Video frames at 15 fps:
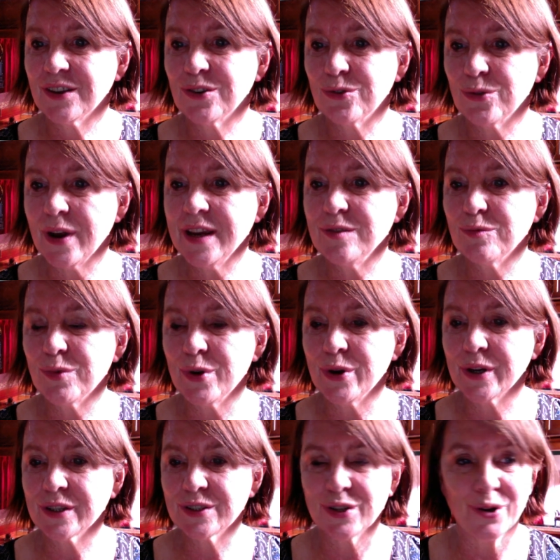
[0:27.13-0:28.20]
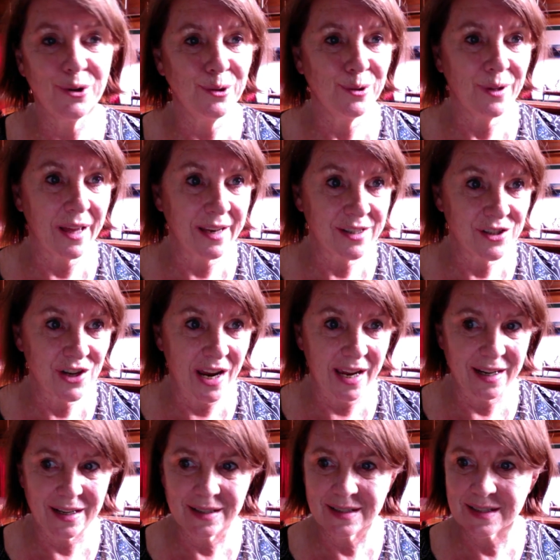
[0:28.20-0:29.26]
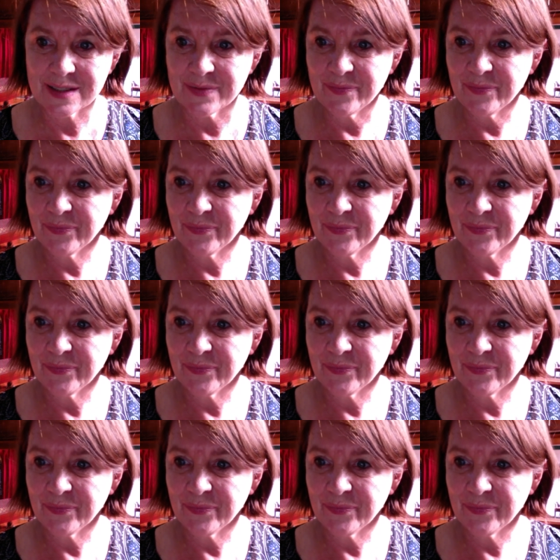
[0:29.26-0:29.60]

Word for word: Great work, Toll and Jax.